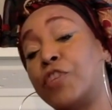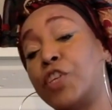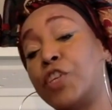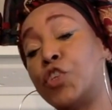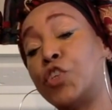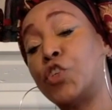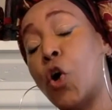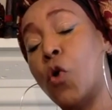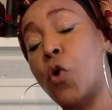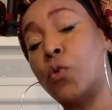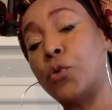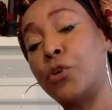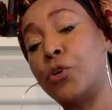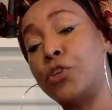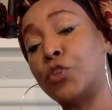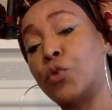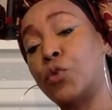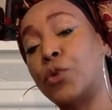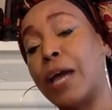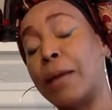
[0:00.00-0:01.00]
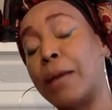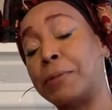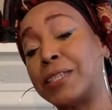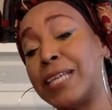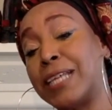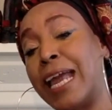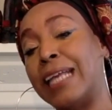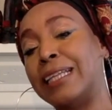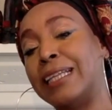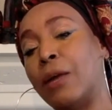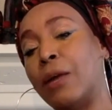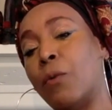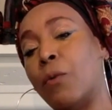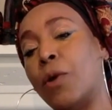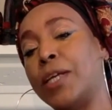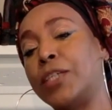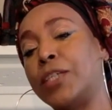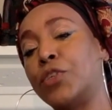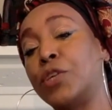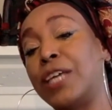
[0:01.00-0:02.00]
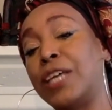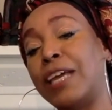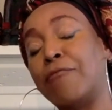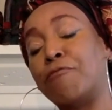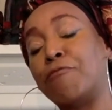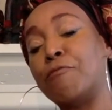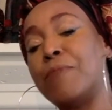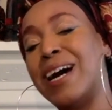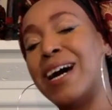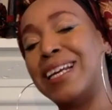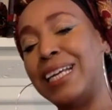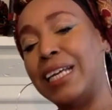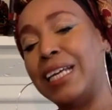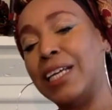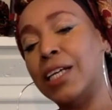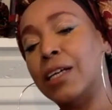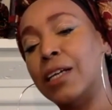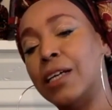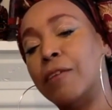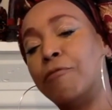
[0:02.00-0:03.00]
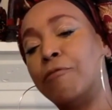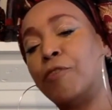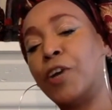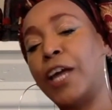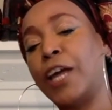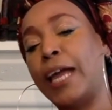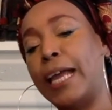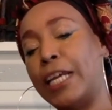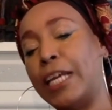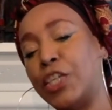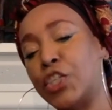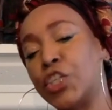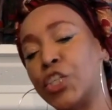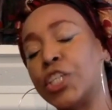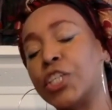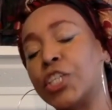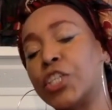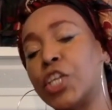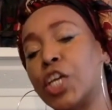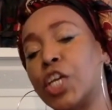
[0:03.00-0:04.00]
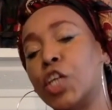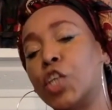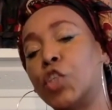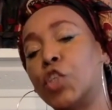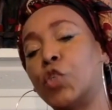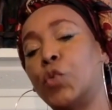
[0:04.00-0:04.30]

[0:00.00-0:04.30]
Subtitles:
the donors who kept saying they wanted to give money for Haitians